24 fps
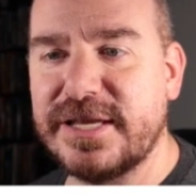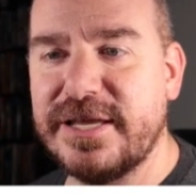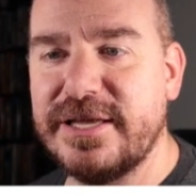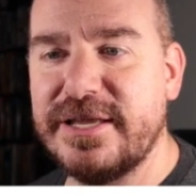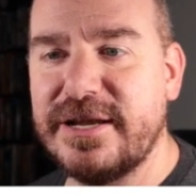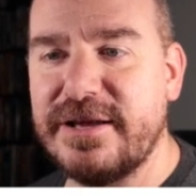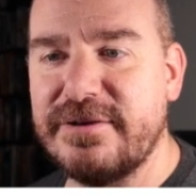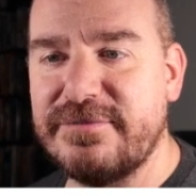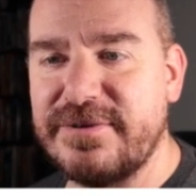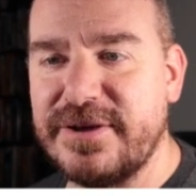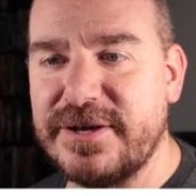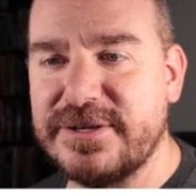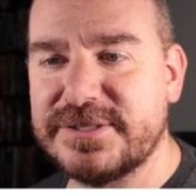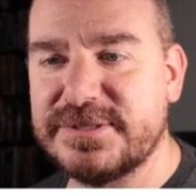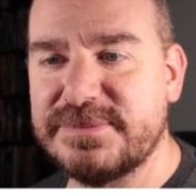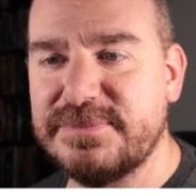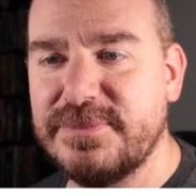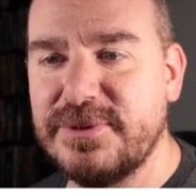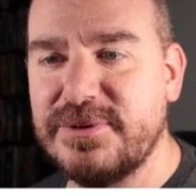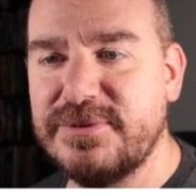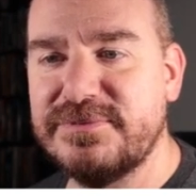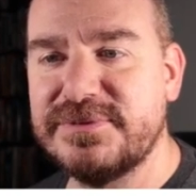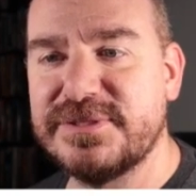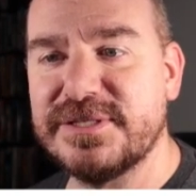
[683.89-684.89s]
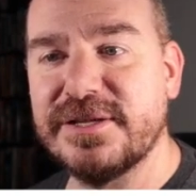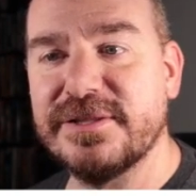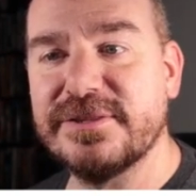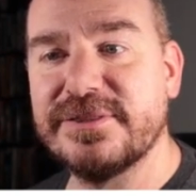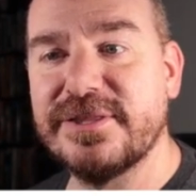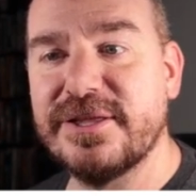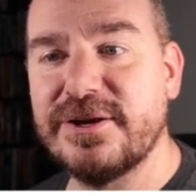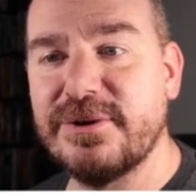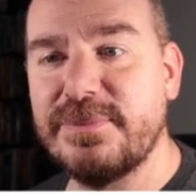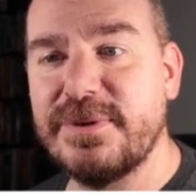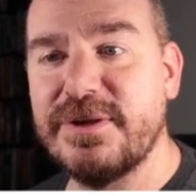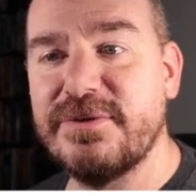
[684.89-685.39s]
NFS moves a
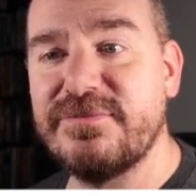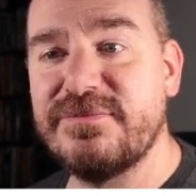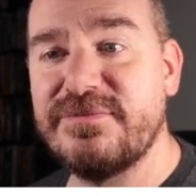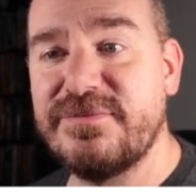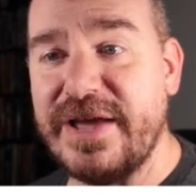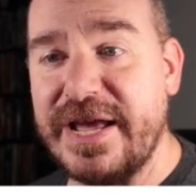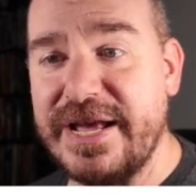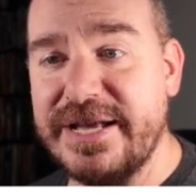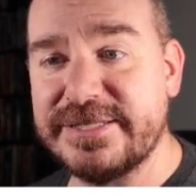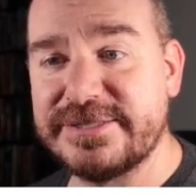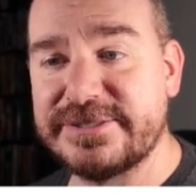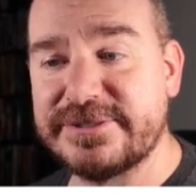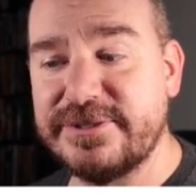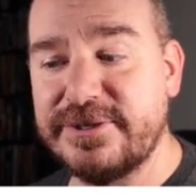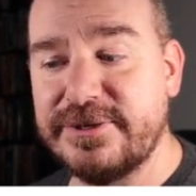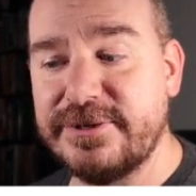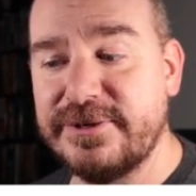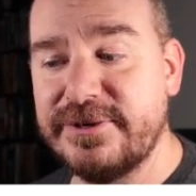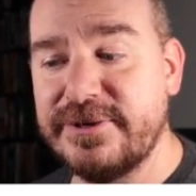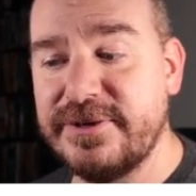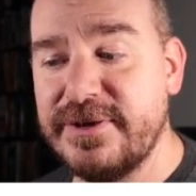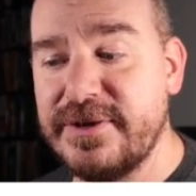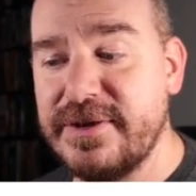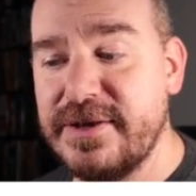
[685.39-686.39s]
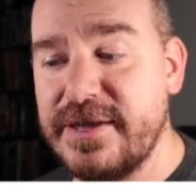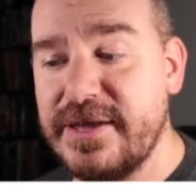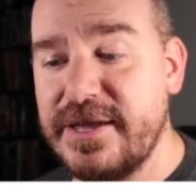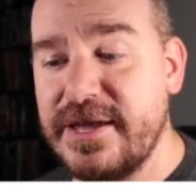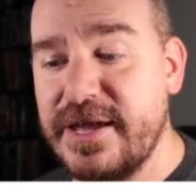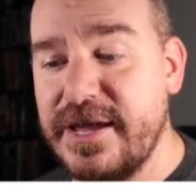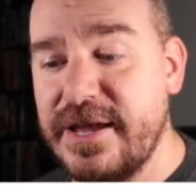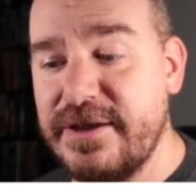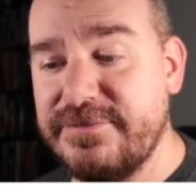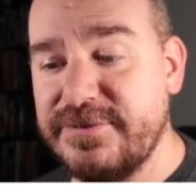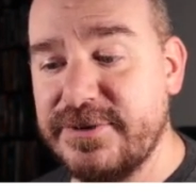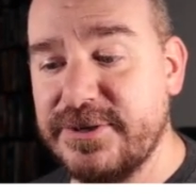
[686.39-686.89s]
little bit faster
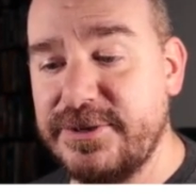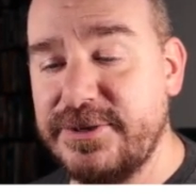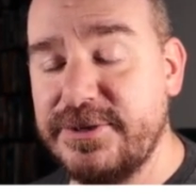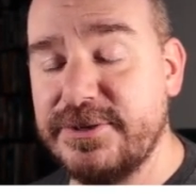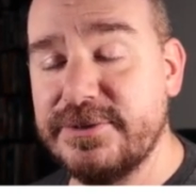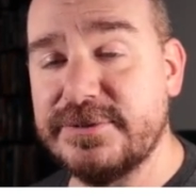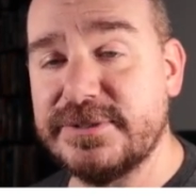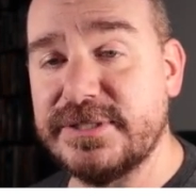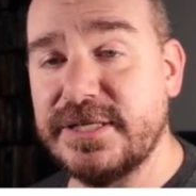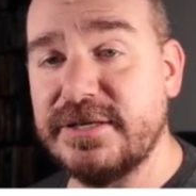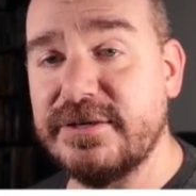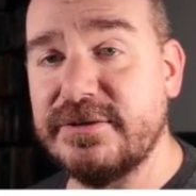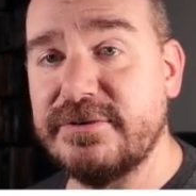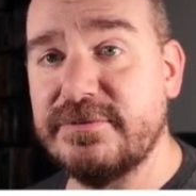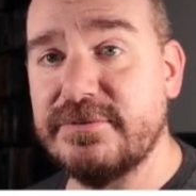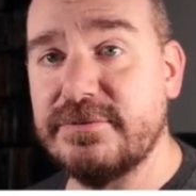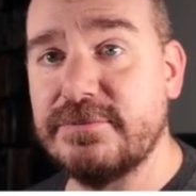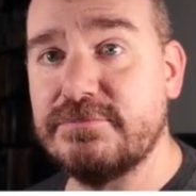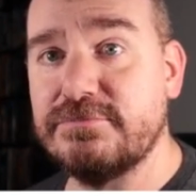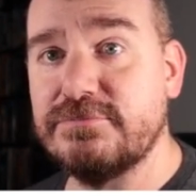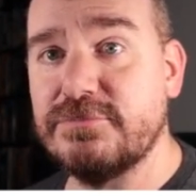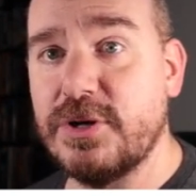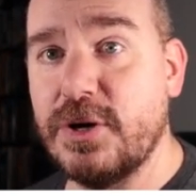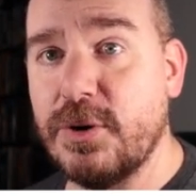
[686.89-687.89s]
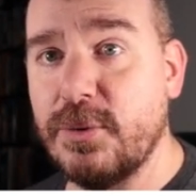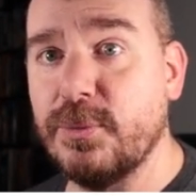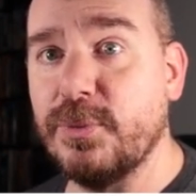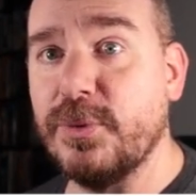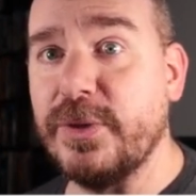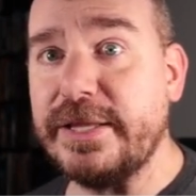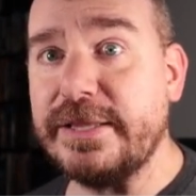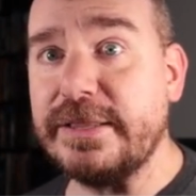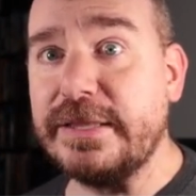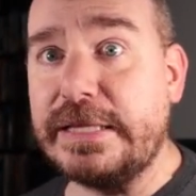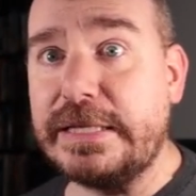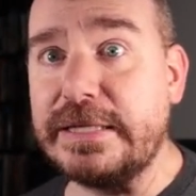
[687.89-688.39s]
if you're using
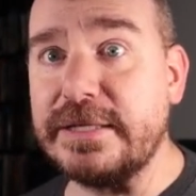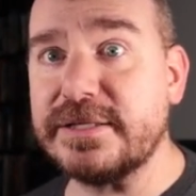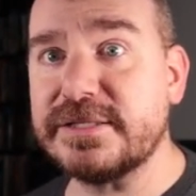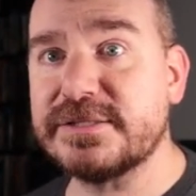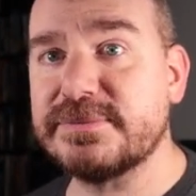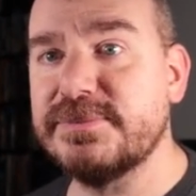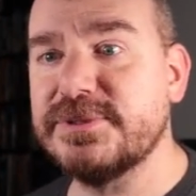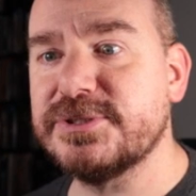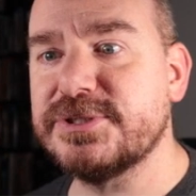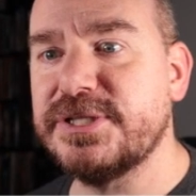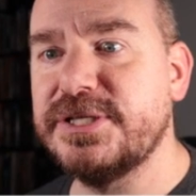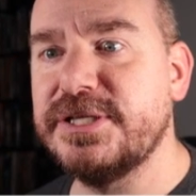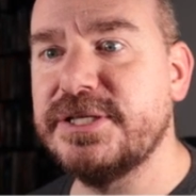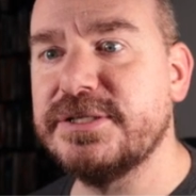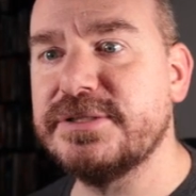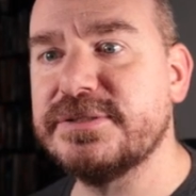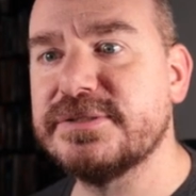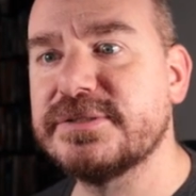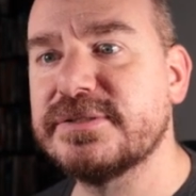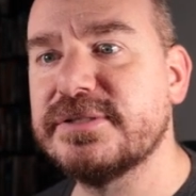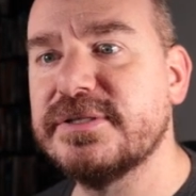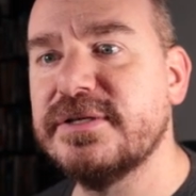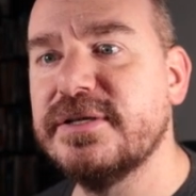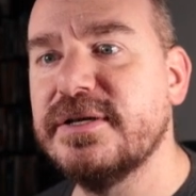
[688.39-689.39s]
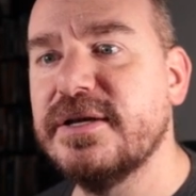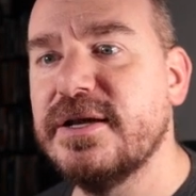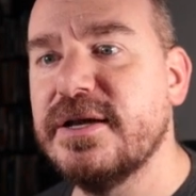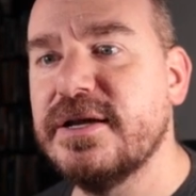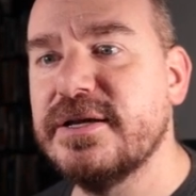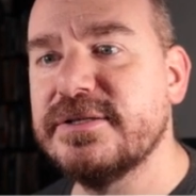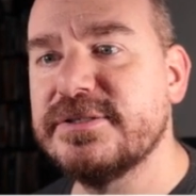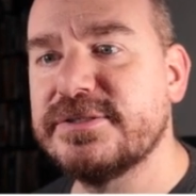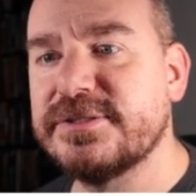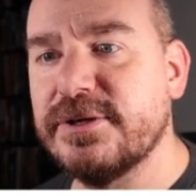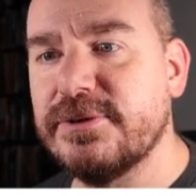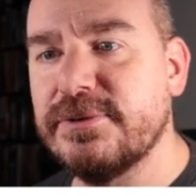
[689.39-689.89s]
only Linux machines.
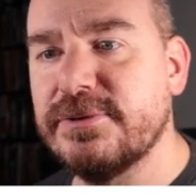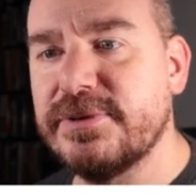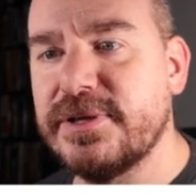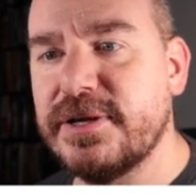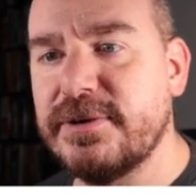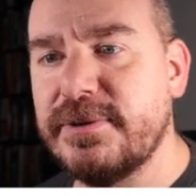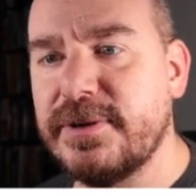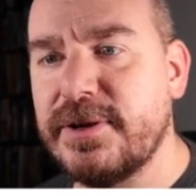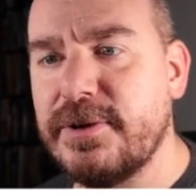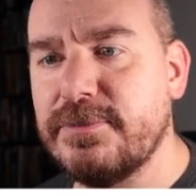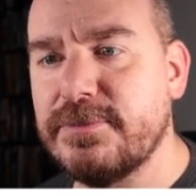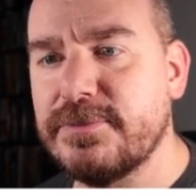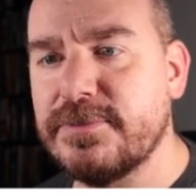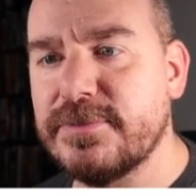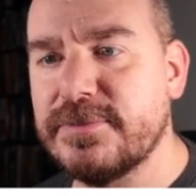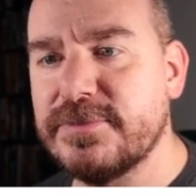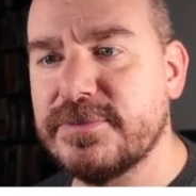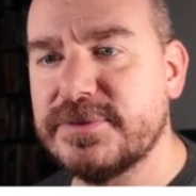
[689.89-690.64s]
So there we go.